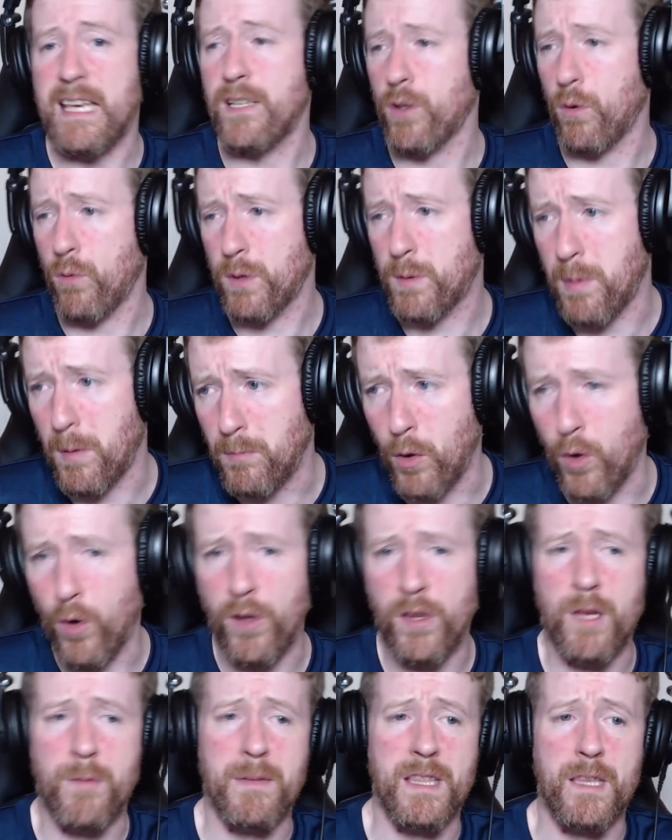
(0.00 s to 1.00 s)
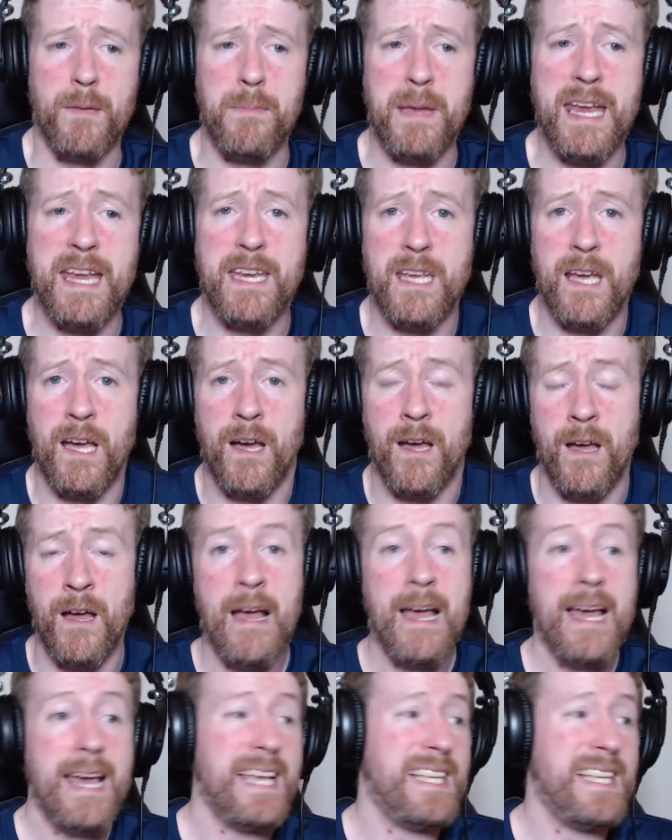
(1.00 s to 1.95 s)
He's always promoting them in the media.